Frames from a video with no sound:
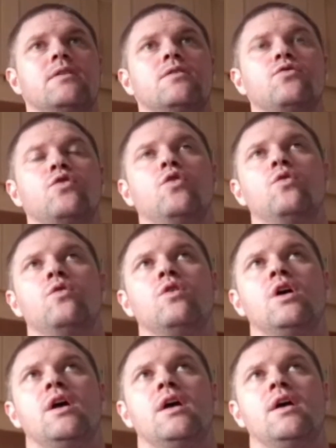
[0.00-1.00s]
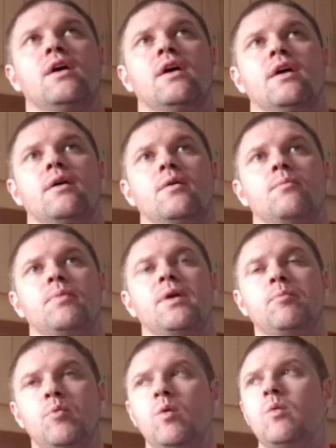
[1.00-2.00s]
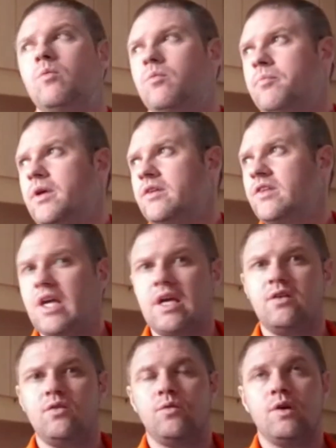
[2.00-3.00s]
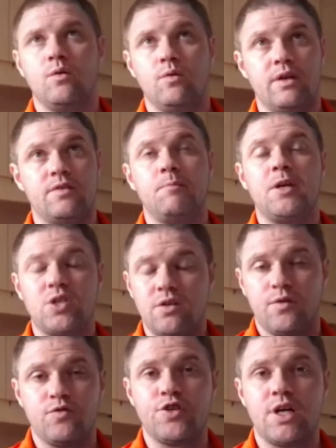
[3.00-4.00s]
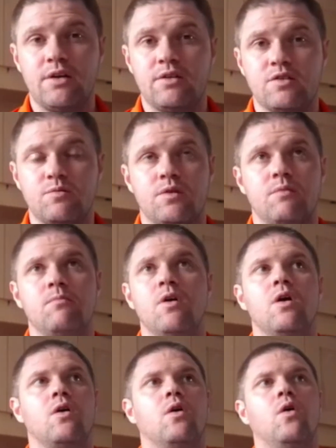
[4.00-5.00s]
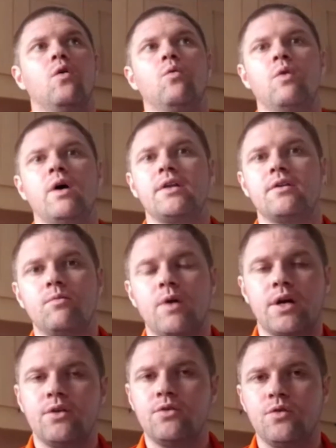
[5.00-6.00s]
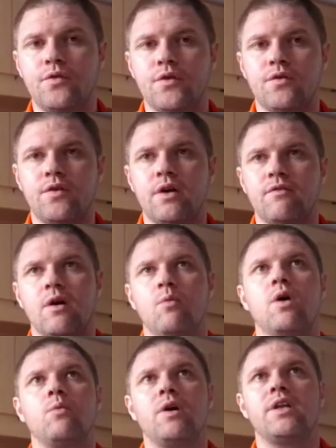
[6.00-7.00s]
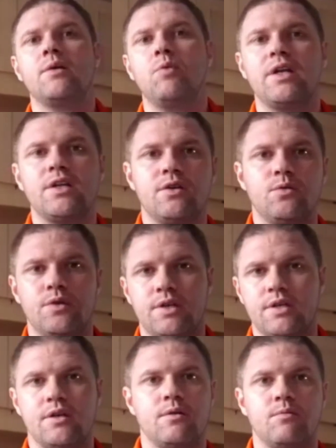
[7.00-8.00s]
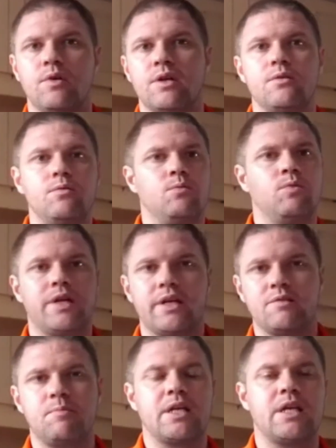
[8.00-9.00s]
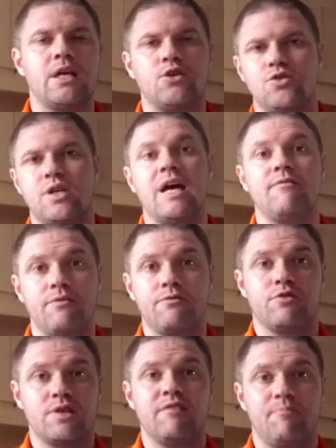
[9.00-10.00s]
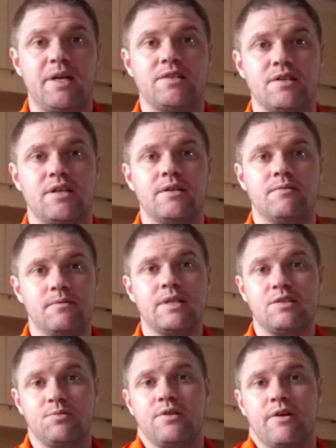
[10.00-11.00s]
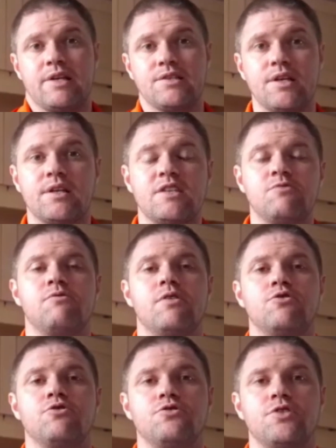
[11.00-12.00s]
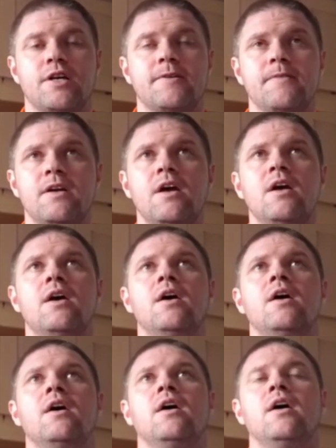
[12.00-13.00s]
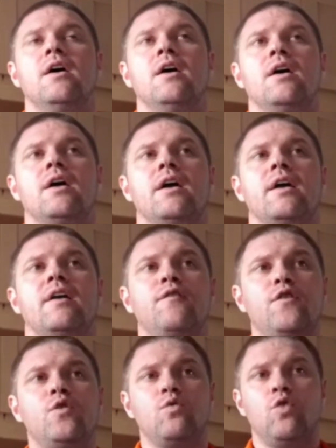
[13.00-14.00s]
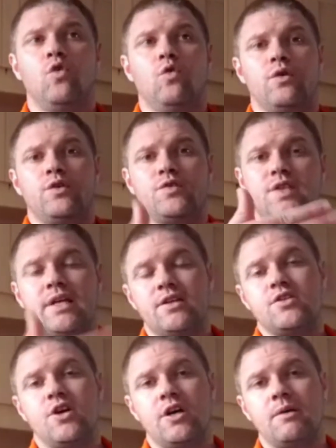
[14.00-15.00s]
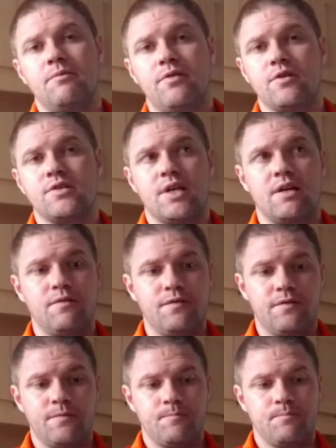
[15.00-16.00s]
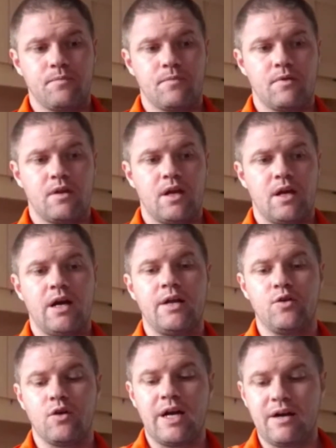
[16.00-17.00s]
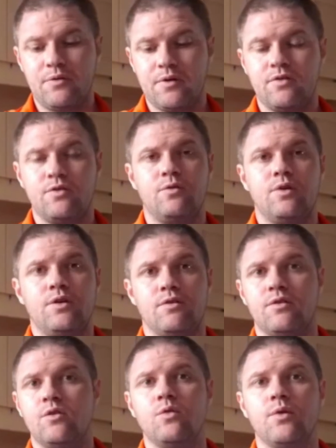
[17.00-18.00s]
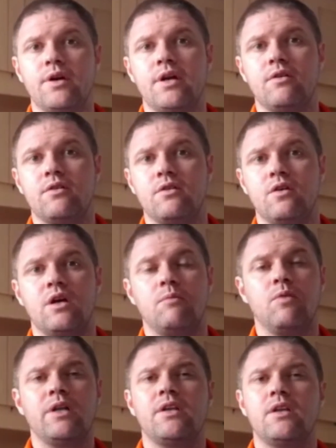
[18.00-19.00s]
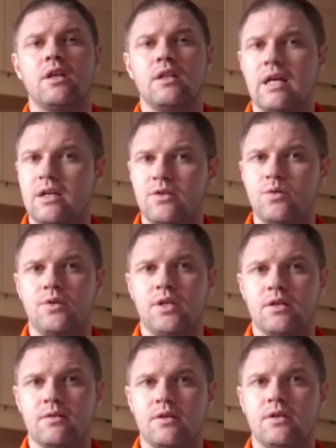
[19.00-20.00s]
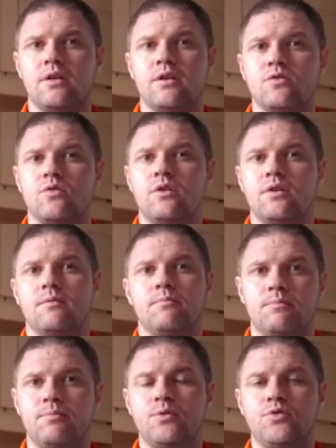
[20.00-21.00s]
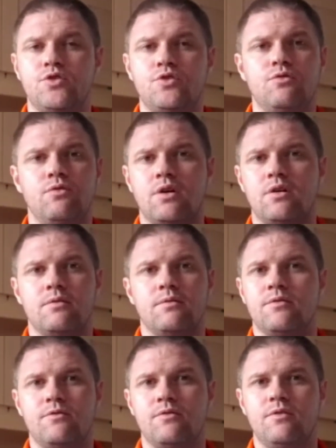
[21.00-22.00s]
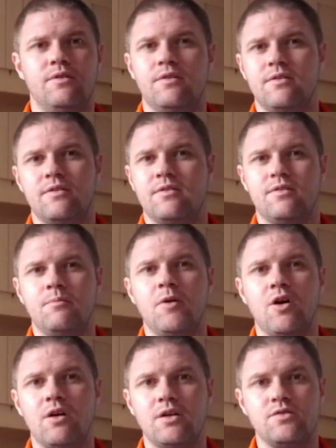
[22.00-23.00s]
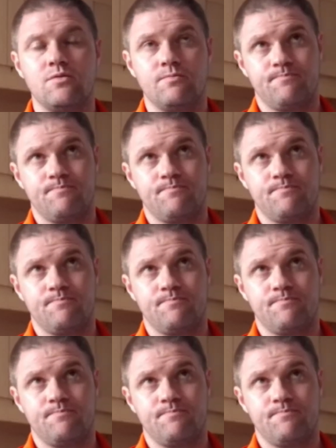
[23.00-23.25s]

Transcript: So people will be saying to you now, especially if you've shared this with them, oh, what can you do for your 5K, or what do you want to do it in, or what expectation do you have of yourself, basically. That's what they're asking, that's what they're judging on. If you go and you set a time for yourself, and you're halfway through and you're nowhere near the time, what do you think that'll do to you? Do you think it's going to boost you or demoralize you?